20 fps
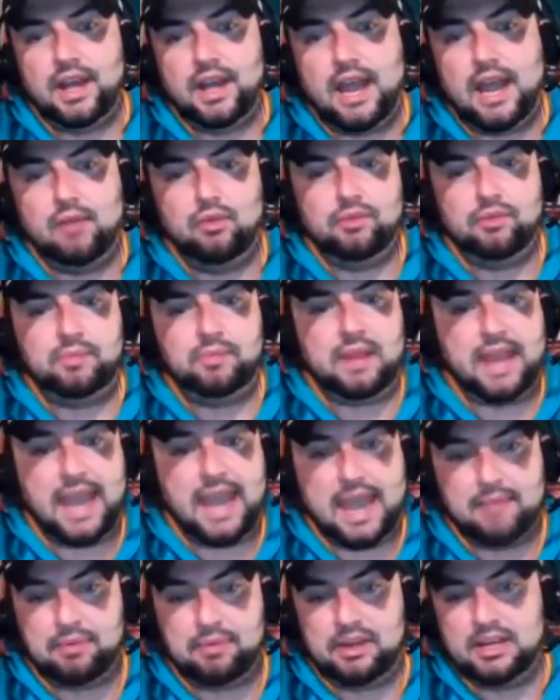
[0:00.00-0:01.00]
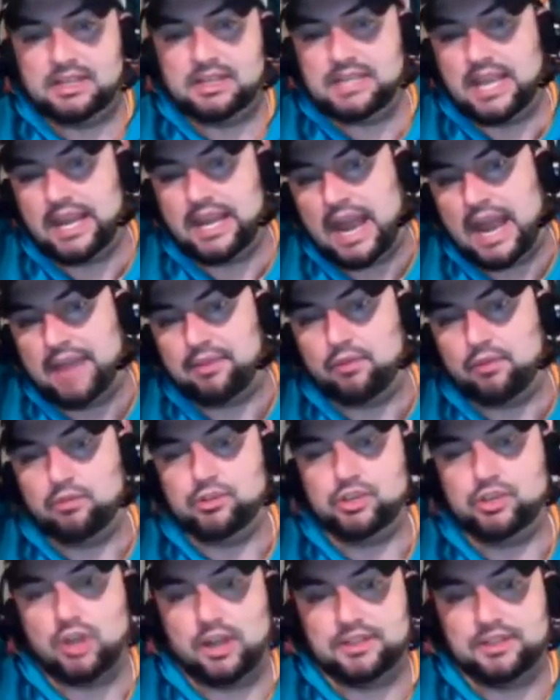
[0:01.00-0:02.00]
I would be happy to take either
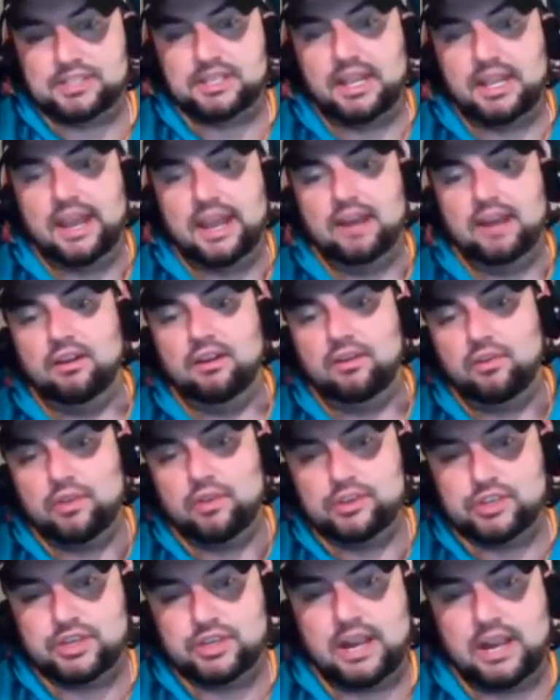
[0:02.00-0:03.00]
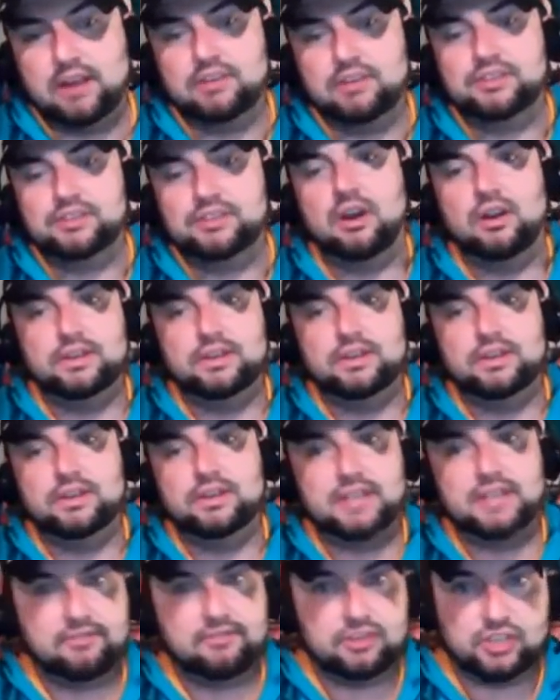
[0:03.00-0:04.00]
Rayshawn Slater, Christian Darasaw, or
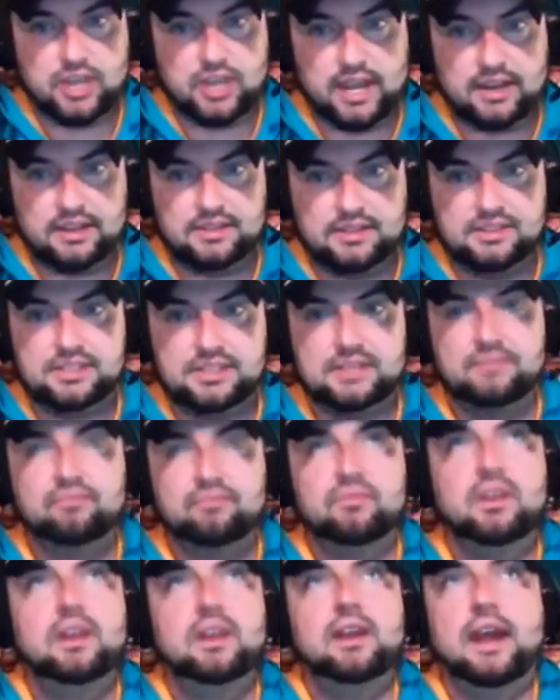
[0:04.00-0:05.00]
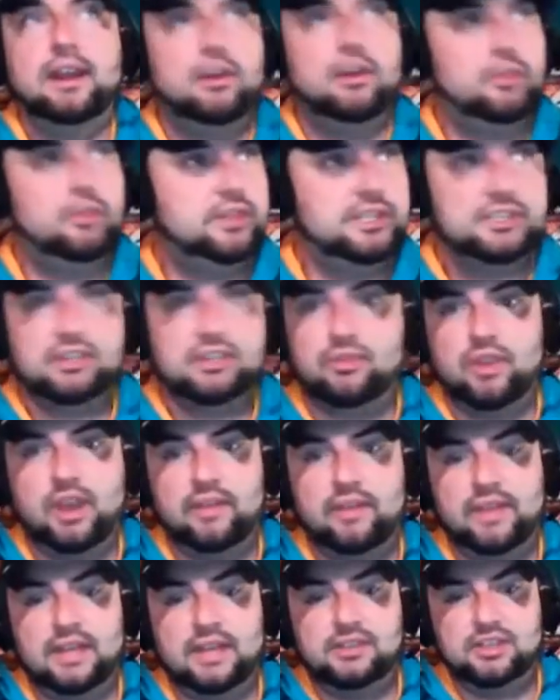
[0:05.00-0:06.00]
Tevin Jenkins. I know we disagree on
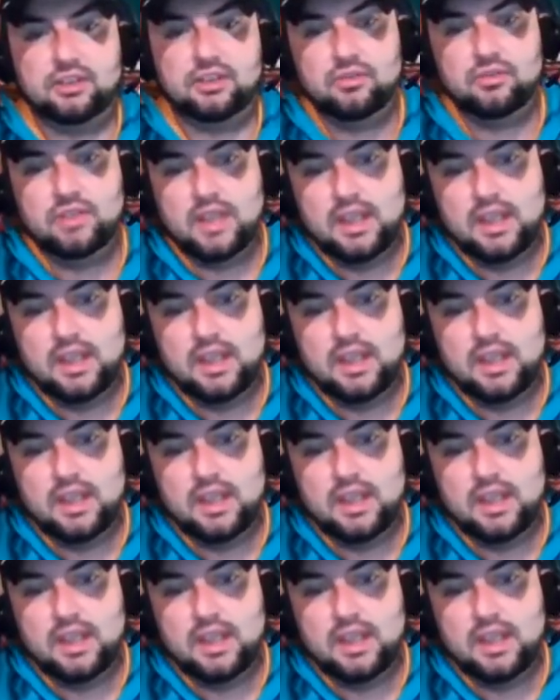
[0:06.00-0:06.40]
that too.